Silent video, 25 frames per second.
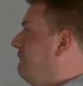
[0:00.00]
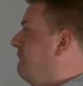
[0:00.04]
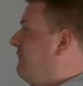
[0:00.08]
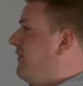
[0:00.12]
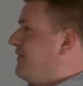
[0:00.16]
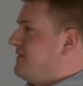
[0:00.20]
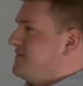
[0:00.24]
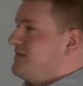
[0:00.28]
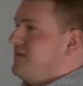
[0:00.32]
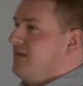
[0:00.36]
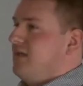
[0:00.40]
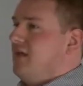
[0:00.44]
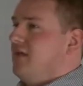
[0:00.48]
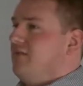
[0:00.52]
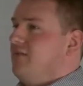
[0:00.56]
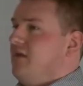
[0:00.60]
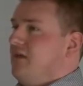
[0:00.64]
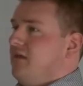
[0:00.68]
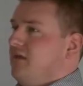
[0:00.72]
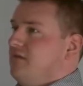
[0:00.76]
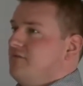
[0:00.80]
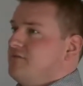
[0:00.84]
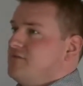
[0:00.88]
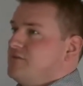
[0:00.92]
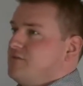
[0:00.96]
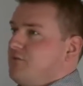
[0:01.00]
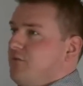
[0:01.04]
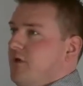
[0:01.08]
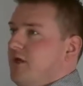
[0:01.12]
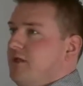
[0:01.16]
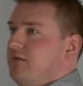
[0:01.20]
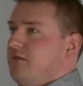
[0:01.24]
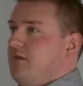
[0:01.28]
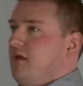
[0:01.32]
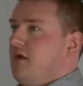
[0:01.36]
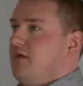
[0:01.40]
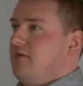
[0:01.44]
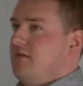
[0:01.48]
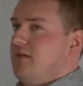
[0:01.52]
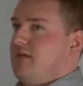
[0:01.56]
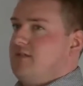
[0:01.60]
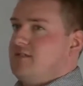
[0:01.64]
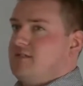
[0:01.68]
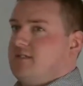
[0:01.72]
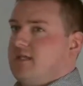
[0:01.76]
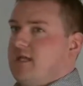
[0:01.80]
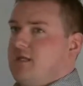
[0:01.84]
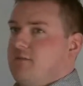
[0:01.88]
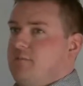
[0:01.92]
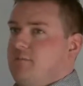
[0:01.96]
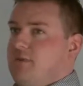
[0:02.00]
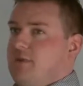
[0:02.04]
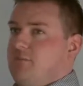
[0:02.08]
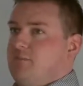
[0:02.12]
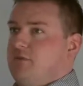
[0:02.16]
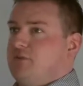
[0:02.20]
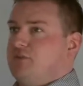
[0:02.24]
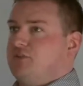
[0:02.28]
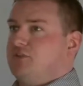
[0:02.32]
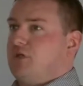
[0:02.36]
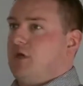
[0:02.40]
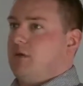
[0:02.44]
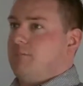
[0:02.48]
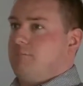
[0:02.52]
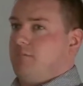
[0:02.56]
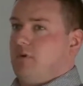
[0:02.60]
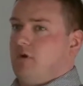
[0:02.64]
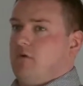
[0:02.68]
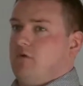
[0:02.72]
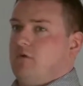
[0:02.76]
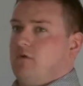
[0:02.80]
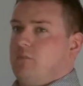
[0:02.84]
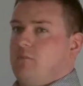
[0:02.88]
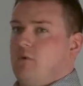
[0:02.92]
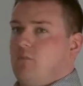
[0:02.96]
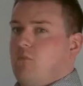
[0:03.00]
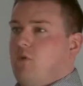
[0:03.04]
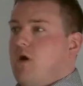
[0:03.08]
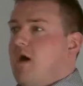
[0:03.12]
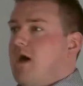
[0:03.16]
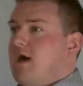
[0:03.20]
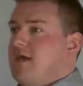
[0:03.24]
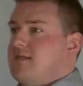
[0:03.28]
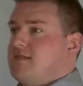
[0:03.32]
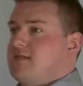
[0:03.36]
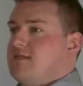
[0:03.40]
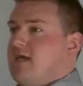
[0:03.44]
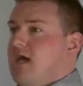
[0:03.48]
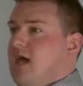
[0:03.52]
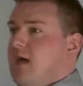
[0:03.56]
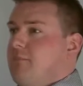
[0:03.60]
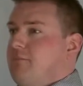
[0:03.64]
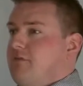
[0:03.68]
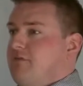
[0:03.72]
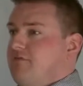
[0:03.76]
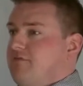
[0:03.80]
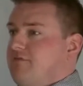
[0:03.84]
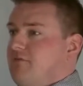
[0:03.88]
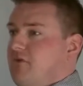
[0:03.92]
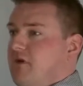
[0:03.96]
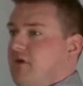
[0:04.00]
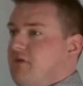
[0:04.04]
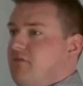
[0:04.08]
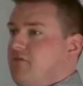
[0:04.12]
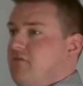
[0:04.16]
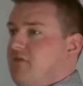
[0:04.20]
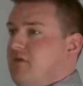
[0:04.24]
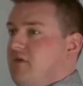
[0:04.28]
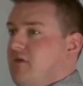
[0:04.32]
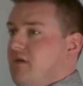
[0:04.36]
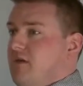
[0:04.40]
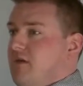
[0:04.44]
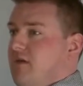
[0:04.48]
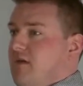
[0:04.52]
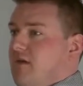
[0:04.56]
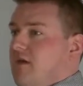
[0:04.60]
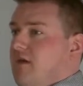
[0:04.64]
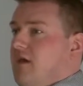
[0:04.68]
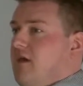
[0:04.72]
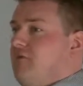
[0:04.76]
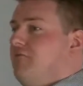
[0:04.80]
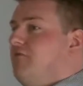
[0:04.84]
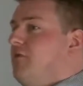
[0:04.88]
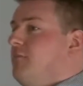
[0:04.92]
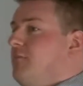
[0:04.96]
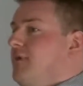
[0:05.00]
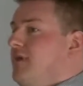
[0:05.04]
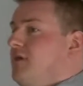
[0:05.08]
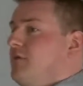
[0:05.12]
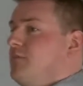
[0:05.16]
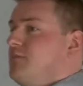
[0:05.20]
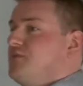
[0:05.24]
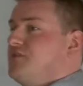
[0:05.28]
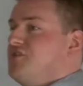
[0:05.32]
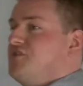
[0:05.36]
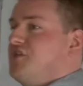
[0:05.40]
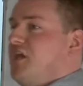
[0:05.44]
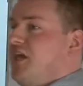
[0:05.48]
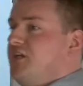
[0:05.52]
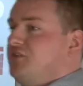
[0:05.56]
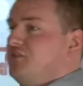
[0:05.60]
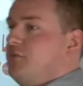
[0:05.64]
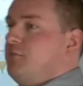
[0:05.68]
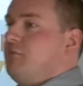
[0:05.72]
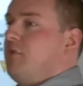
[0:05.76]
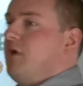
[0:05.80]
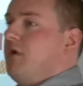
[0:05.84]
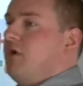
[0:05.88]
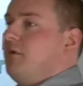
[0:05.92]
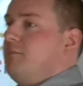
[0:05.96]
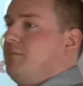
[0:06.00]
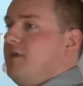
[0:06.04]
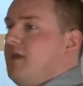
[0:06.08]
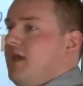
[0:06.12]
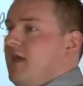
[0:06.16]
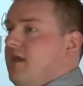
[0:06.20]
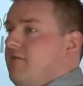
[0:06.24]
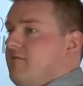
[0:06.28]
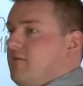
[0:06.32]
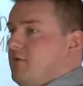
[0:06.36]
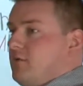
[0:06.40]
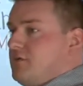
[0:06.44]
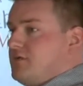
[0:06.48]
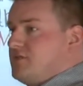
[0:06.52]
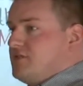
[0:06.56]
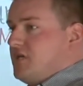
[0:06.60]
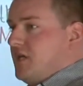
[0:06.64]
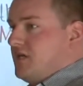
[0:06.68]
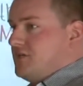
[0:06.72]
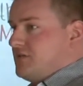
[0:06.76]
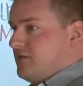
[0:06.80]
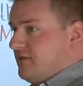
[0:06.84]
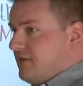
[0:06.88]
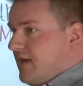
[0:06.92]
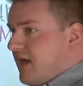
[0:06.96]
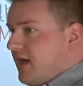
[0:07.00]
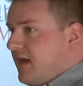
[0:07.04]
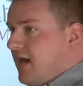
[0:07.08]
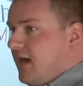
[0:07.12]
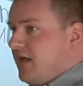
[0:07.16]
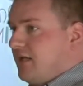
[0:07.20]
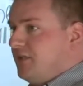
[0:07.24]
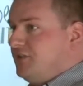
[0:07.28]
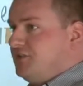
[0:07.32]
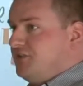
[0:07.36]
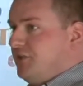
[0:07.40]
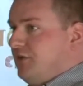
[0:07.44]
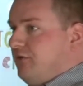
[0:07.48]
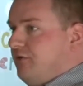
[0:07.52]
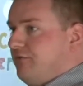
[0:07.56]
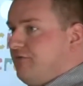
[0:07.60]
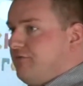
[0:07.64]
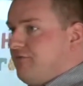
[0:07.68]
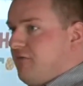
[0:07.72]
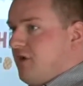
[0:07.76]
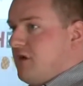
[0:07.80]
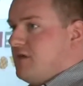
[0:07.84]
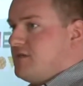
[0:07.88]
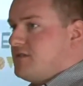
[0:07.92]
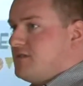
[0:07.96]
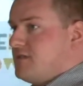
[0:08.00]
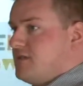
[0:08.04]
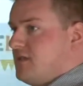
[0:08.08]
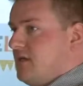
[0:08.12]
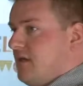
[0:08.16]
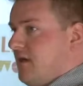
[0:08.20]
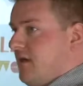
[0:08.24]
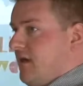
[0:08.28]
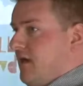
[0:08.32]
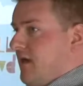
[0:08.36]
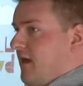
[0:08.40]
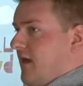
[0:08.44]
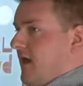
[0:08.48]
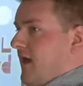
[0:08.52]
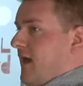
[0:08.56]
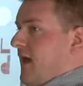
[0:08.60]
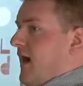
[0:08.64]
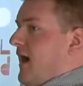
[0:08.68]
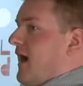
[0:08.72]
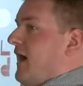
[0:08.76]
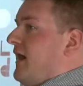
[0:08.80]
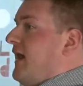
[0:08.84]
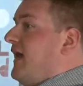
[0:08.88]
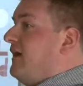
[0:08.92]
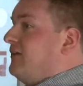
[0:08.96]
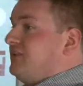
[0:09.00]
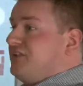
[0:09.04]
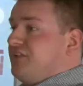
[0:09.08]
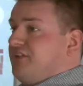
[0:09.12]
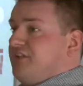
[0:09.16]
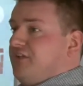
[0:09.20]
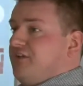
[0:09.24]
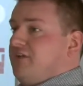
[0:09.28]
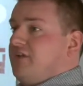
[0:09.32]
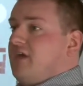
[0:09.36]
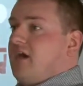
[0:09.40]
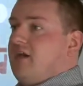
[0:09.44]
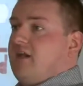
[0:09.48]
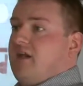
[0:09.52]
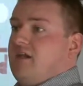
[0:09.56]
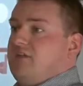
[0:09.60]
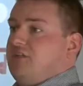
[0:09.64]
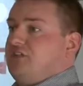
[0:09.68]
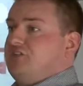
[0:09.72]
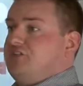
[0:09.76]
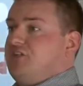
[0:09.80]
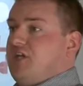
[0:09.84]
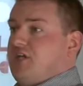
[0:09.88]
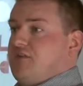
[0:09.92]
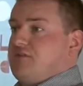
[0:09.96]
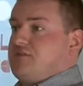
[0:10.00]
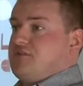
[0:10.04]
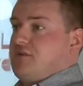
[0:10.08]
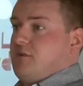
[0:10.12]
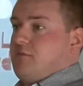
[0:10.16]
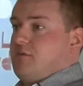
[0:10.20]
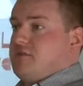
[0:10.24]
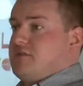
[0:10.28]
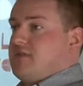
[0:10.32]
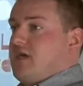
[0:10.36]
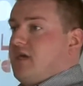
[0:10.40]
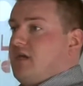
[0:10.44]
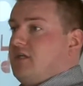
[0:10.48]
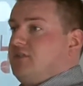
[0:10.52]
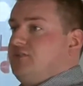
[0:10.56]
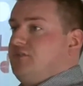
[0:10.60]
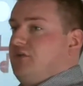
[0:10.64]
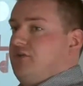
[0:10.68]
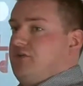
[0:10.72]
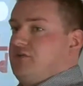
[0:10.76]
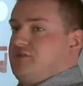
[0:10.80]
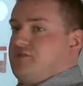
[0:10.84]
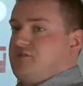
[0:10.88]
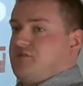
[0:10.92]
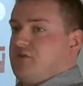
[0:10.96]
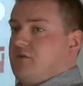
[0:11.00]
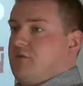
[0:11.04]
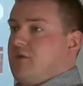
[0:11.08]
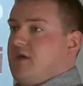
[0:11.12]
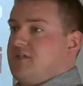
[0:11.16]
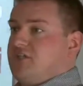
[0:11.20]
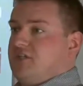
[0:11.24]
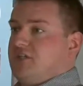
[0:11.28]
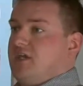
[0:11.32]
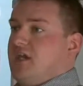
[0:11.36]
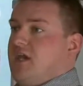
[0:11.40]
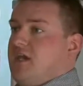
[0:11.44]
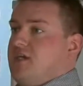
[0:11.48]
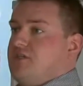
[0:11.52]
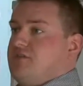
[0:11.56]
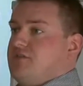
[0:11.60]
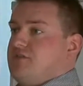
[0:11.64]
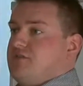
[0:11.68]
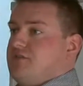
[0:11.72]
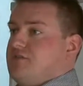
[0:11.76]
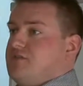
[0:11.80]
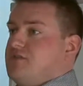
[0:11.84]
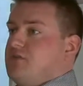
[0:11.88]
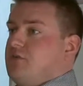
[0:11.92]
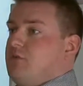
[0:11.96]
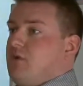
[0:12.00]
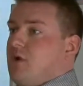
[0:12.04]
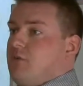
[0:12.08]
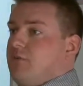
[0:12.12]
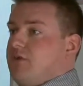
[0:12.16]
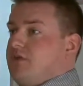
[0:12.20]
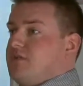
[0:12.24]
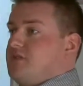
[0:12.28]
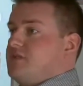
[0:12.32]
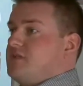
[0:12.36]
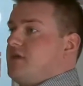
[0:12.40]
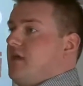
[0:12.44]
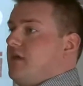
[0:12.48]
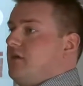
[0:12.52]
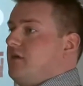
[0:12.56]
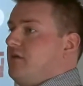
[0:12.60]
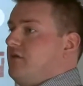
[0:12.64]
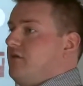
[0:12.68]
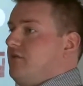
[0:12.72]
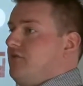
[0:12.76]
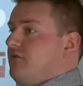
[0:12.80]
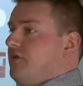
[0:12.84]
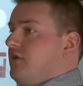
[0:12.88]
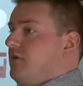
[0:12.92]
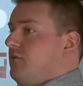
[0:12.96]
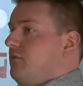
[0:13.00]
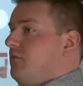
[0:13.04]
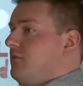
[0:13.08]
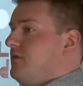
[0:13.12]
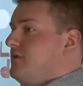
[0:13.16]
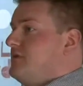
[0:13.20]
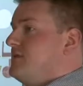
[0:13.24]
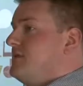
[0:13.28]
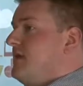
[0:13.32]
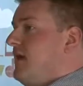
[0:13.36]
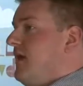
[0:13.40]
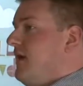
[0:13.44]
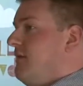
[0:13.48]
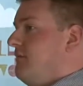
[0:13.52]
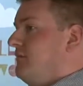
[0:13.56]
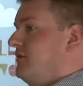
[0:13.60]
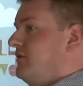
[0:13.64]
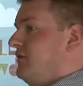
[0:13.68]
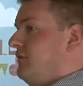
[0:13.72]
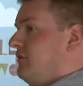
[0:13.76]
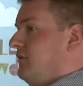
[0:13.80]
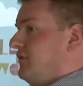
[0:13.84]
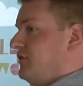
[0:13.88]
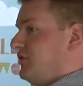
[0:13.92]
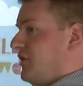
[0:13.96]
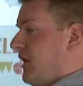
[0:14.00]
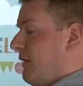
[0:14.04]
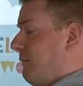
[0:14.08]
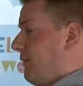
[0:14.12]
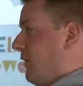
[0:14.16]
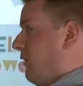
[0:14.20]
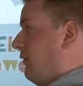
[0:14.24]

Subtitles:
first thing you think of is, right, the idea is to get people to shop local, but what has to happen first? And for me it was changing buyer behaviour, it was changing that attitude first. And how do you do that? How do you change someone's attitude? It's through education. So what we decided to do was do a Shop